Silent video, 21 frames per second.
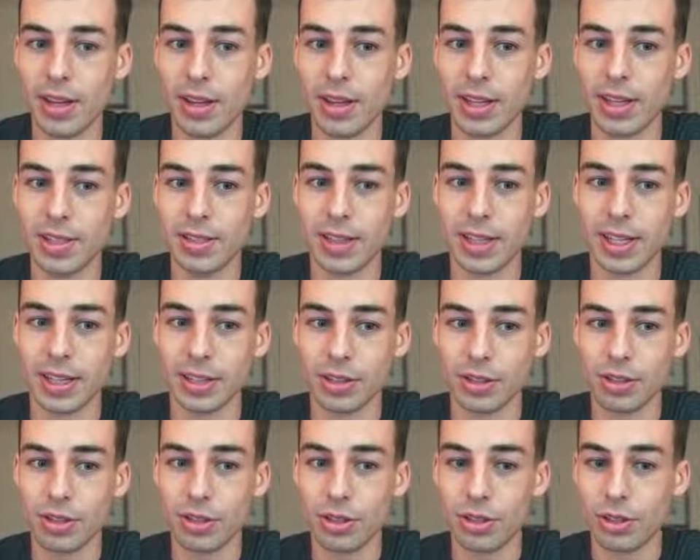these
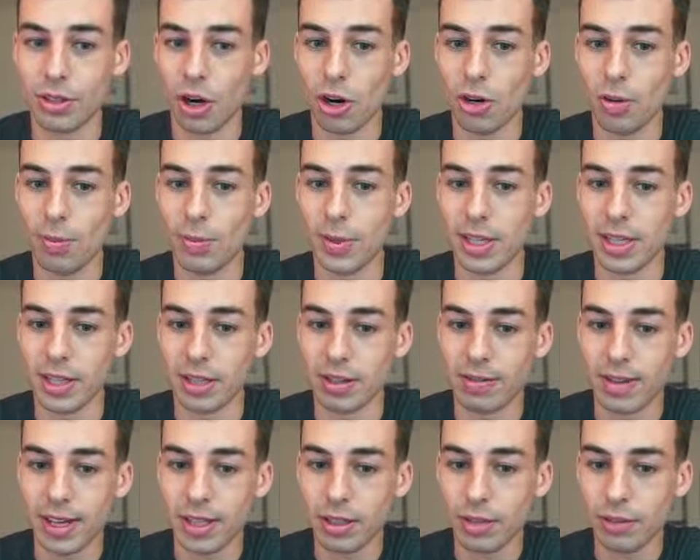things start being
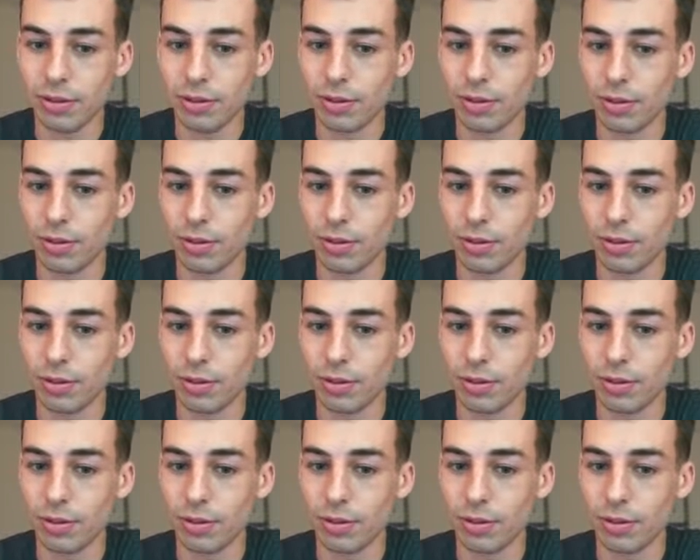effective,